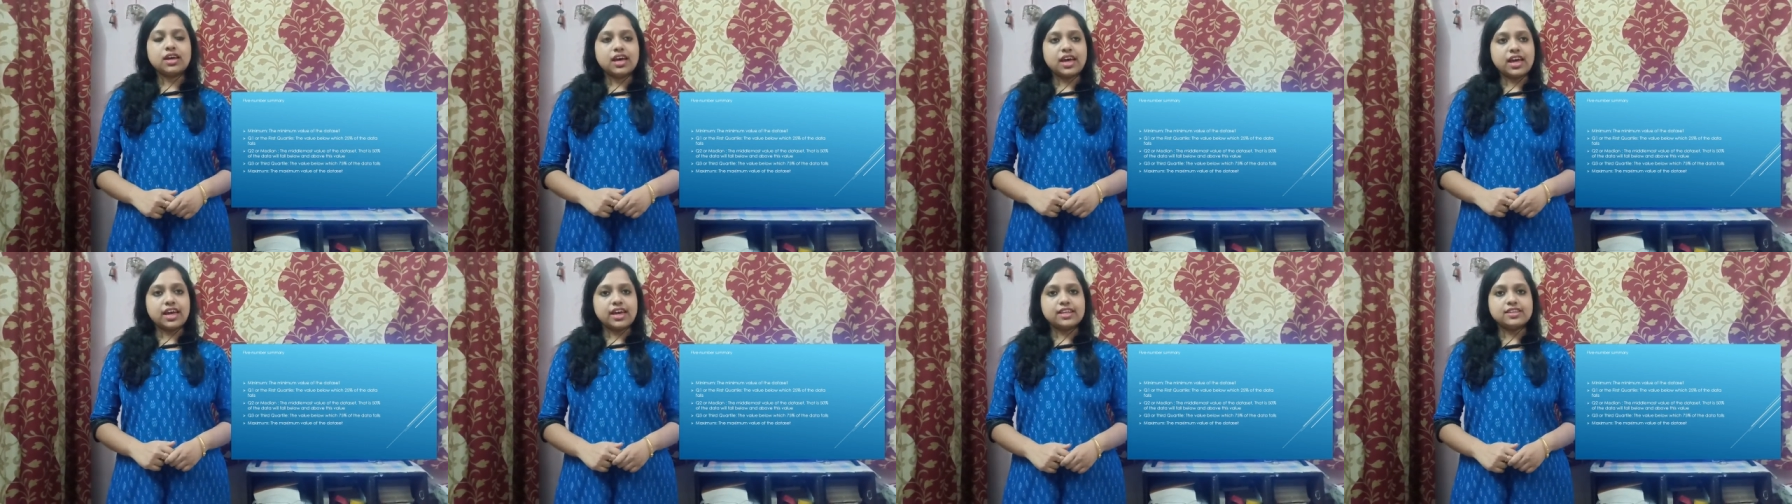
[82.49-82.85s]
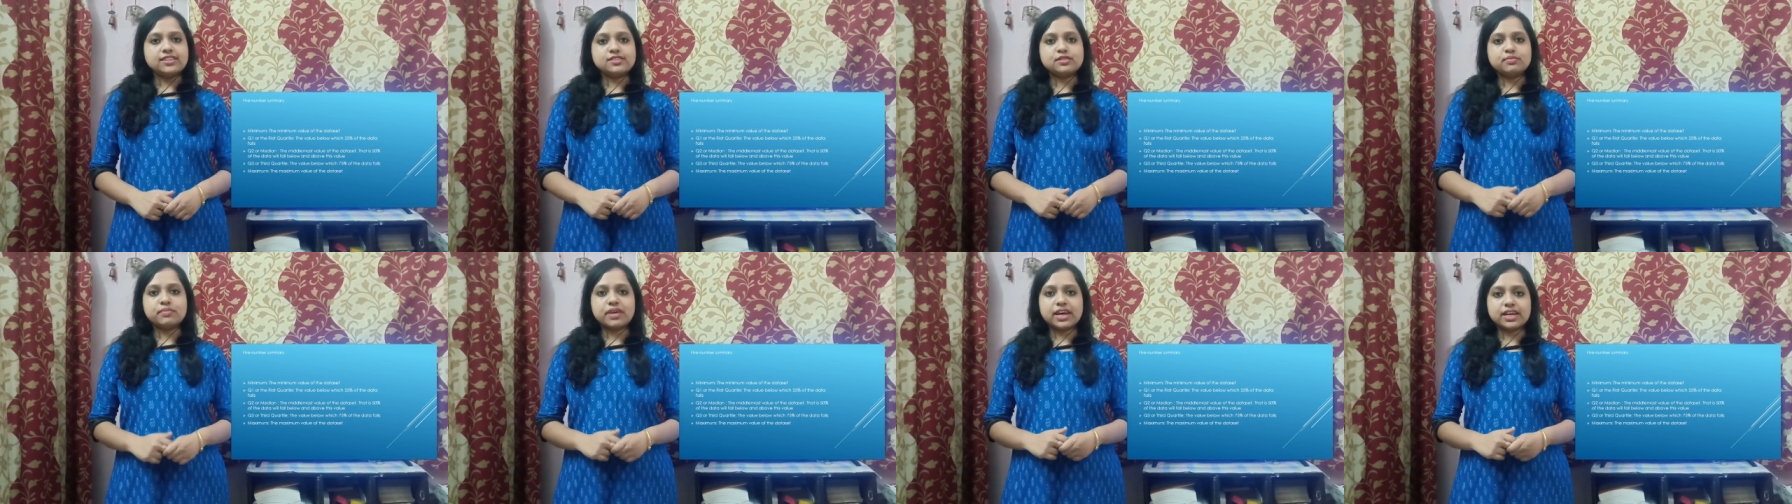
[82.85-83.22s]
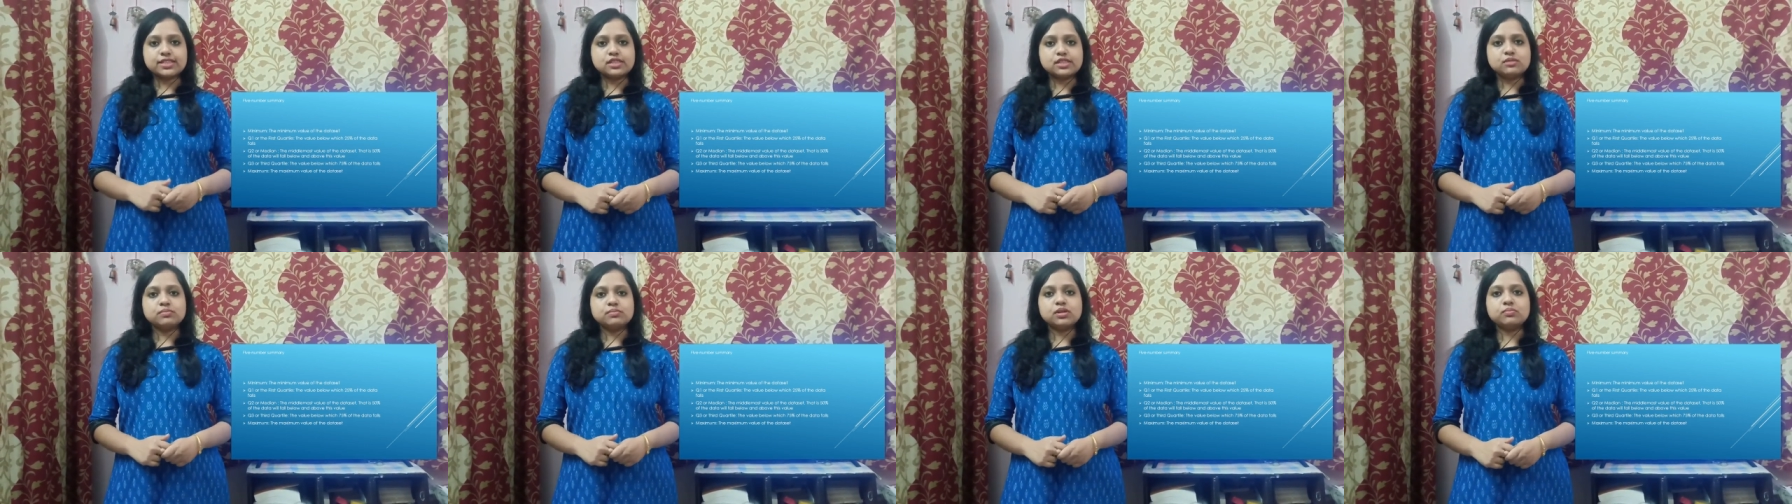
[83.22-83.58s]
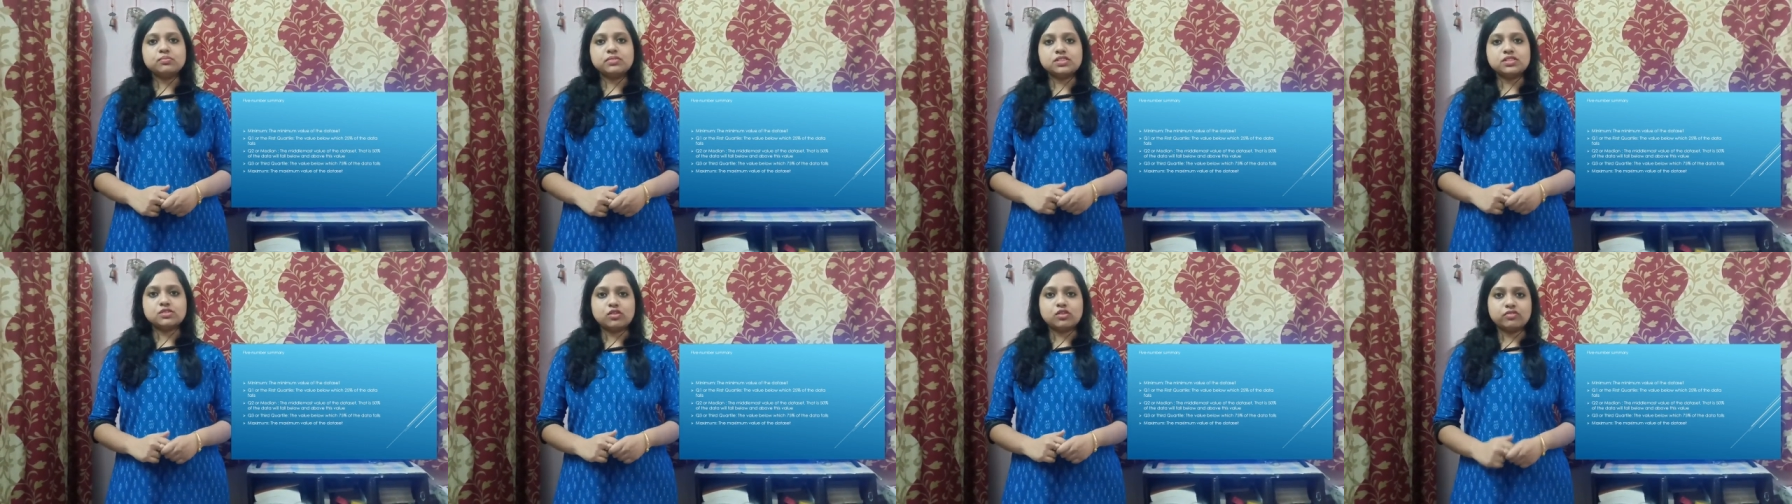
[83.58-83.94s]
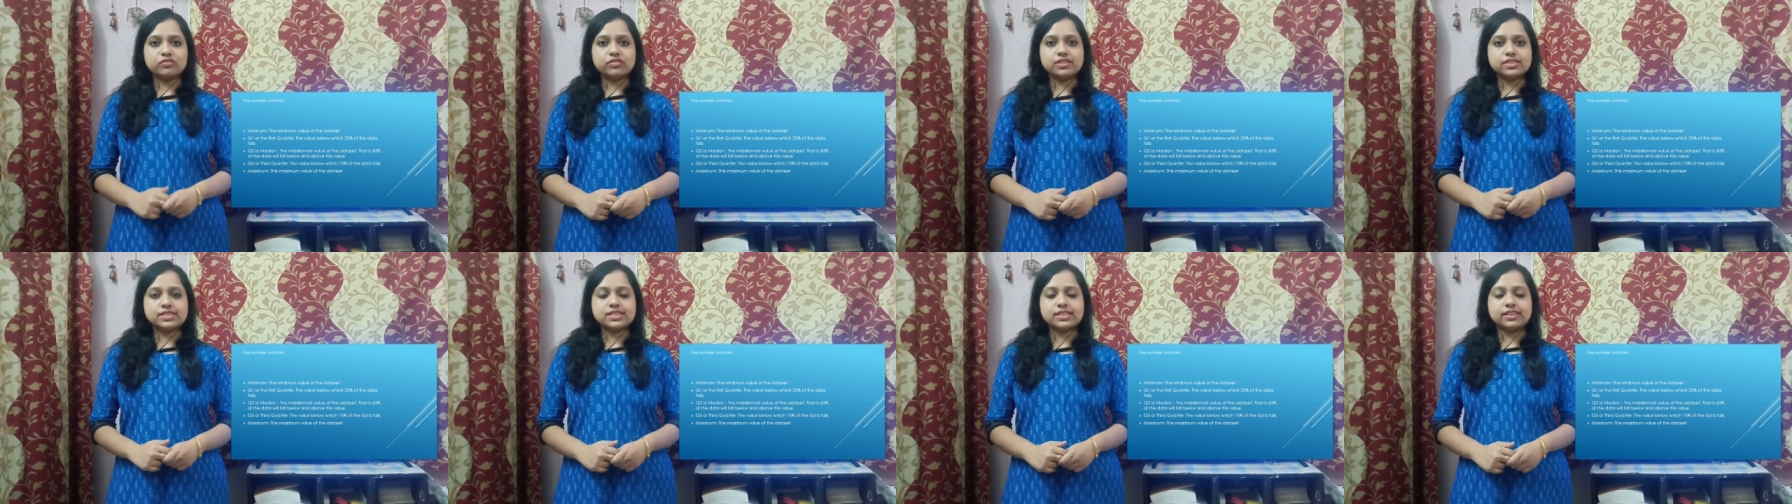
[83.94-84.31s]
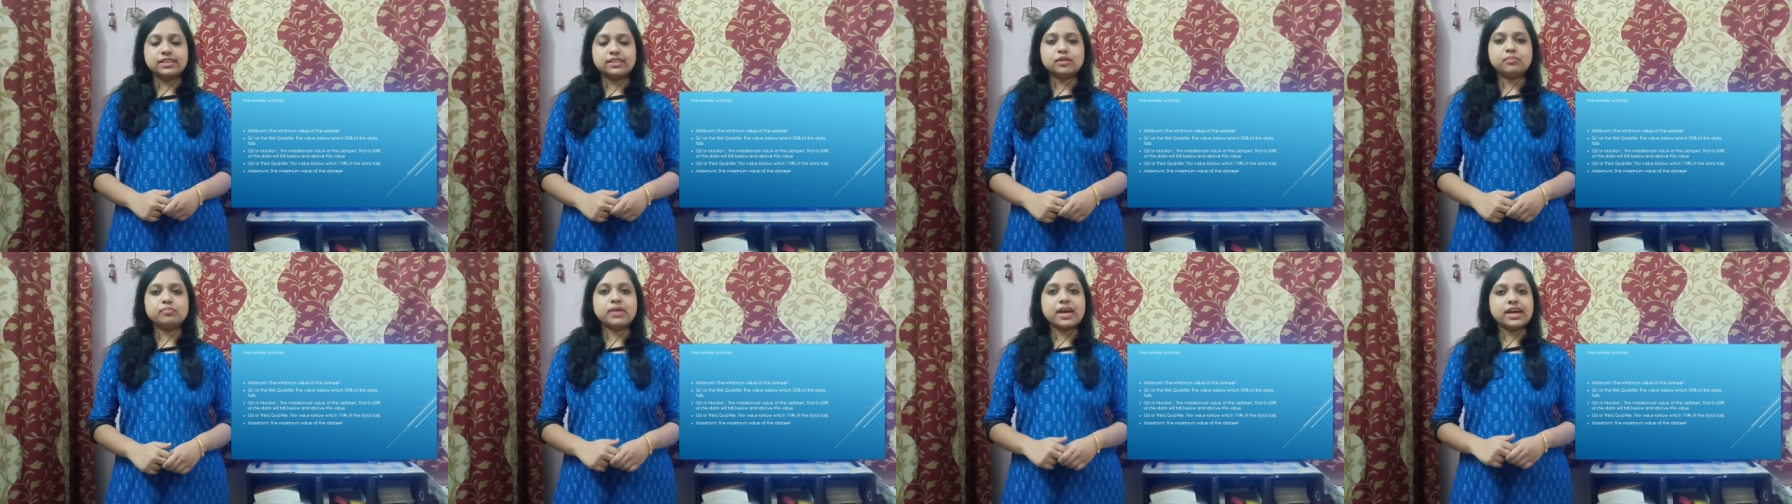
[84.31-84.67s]
And maximum is
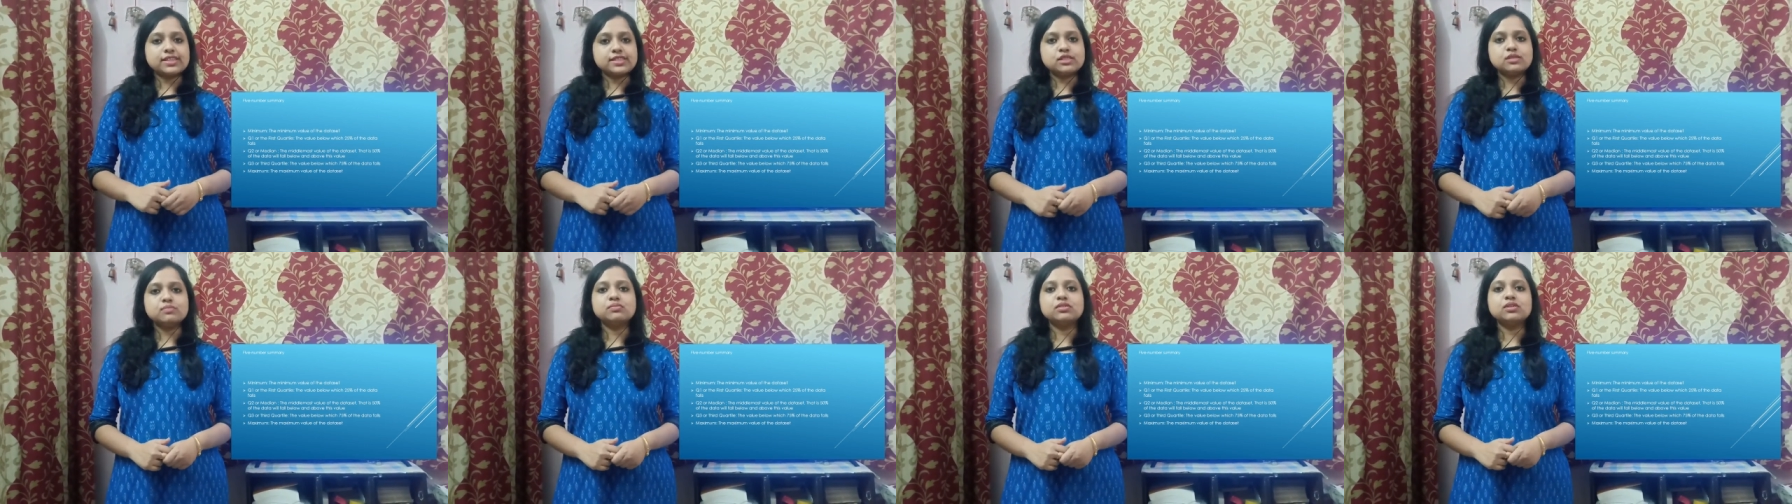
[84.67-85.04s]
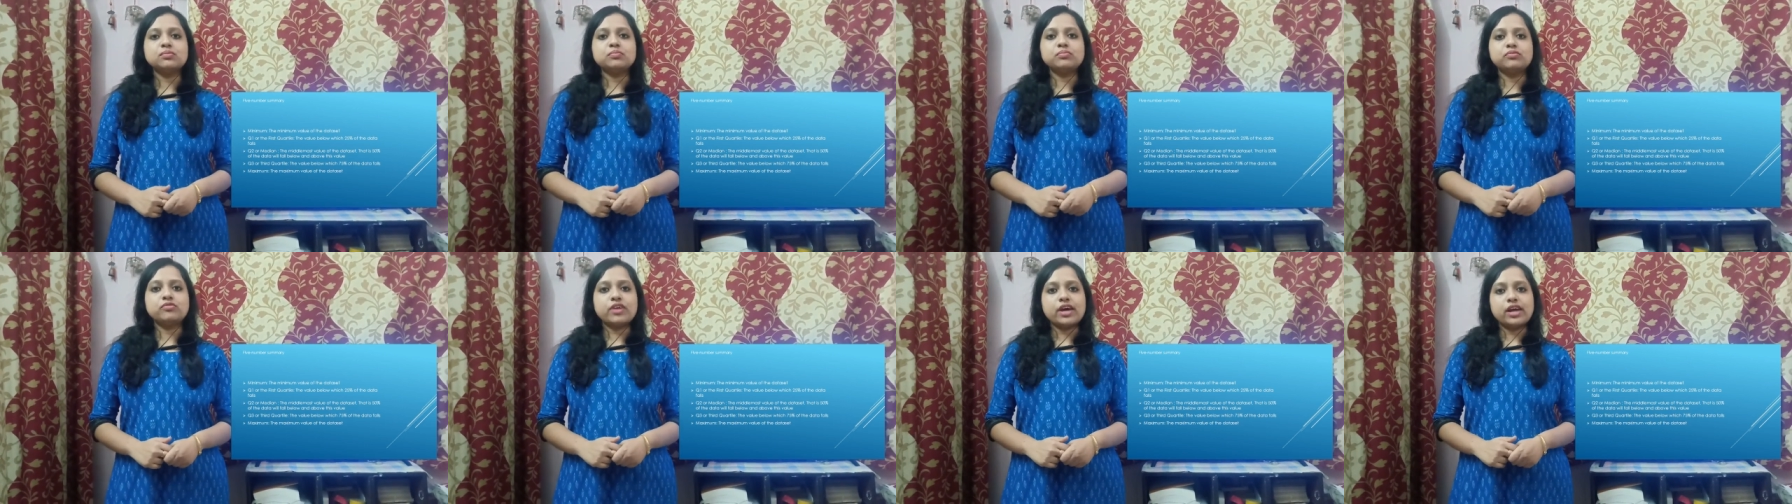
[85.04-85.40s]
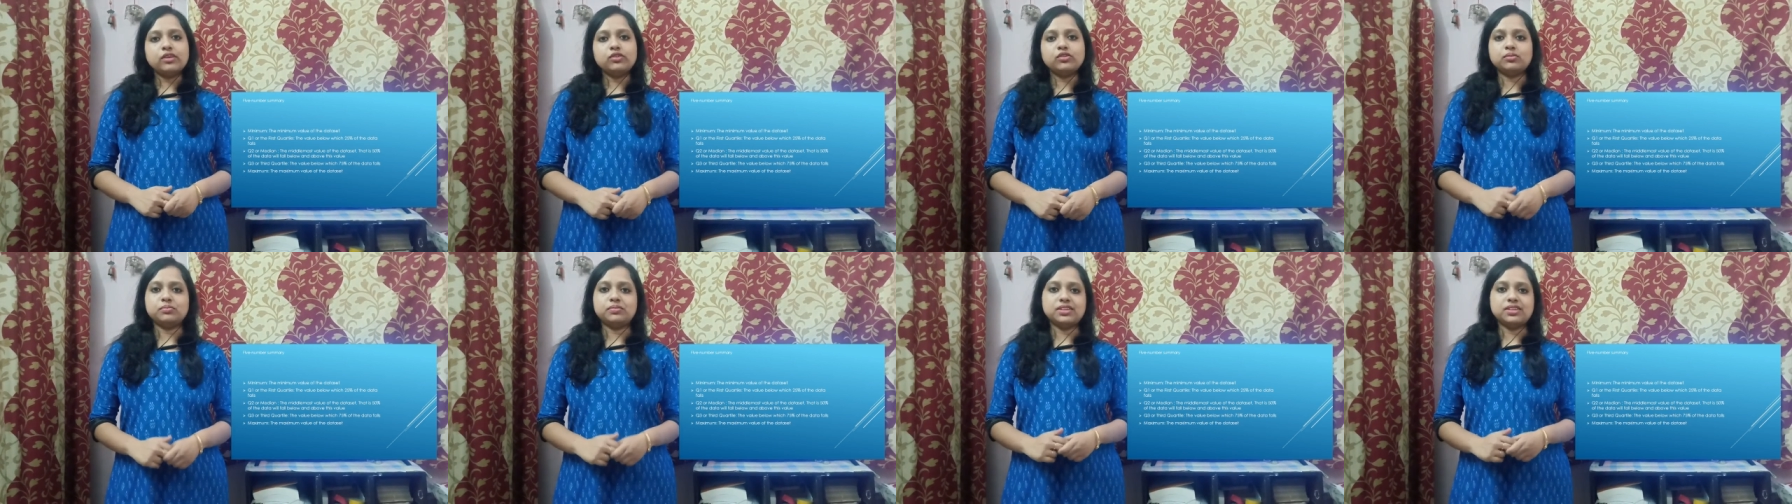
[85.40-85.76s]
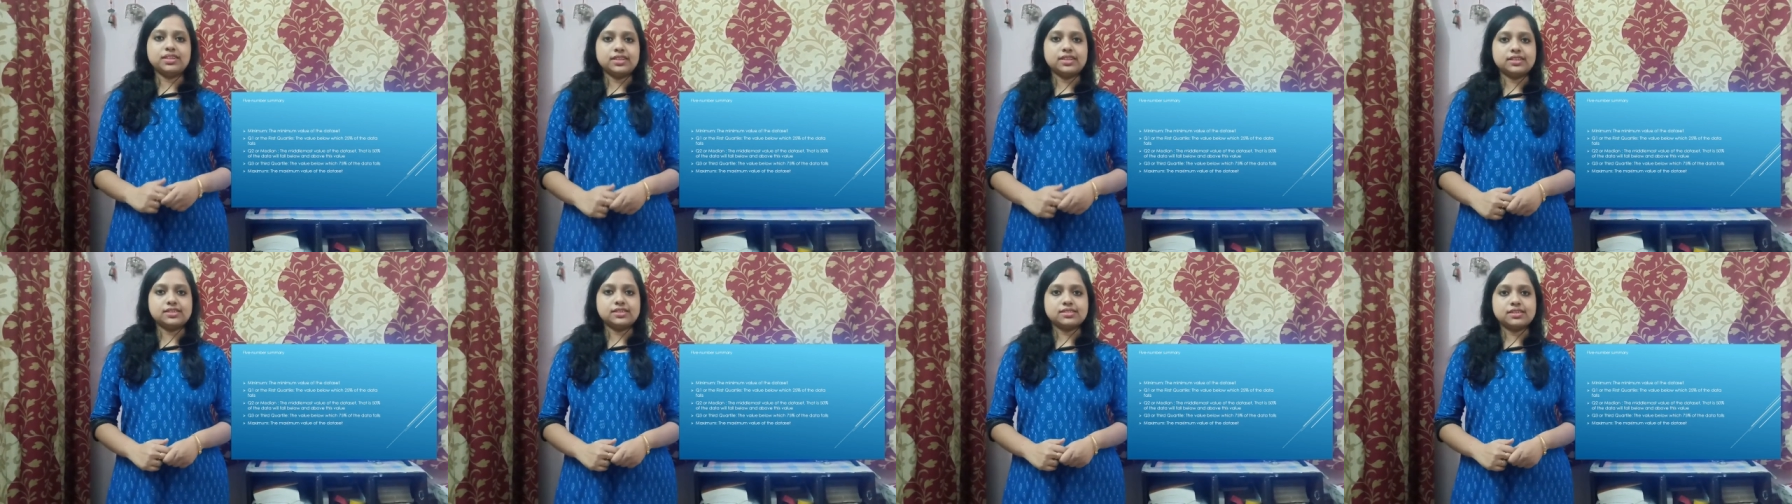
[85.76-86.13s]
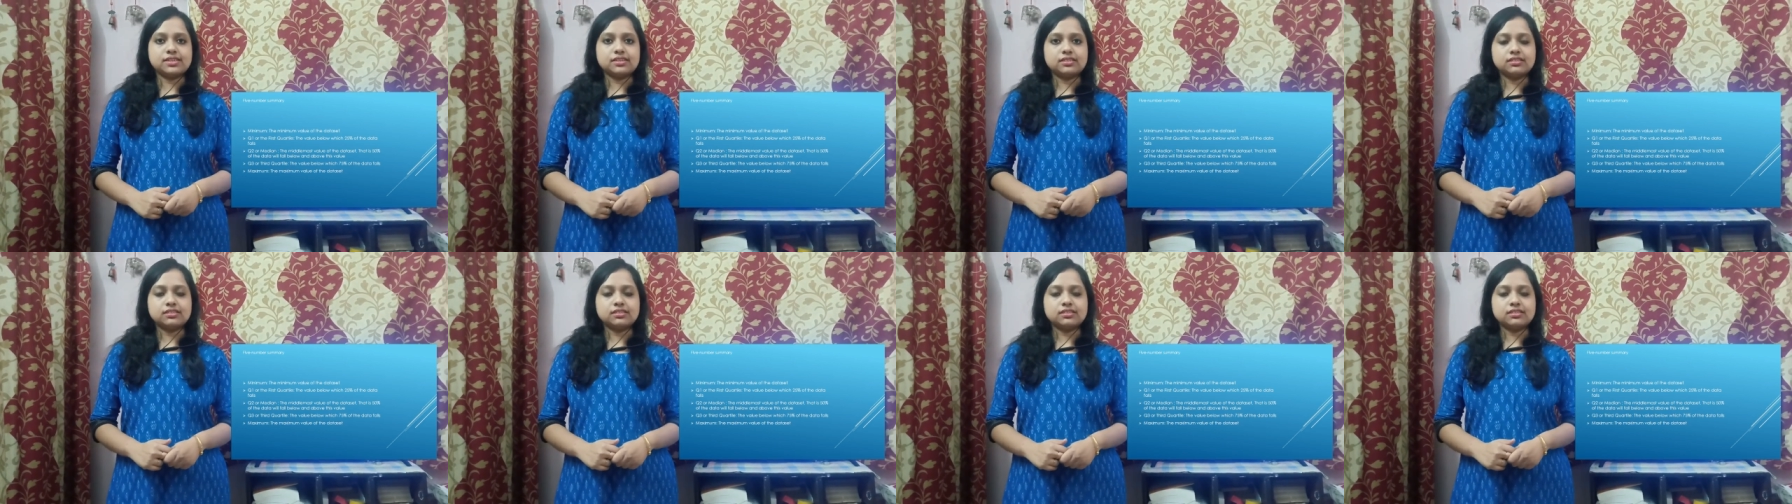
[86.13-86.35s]
obviously the maximum value of the data set.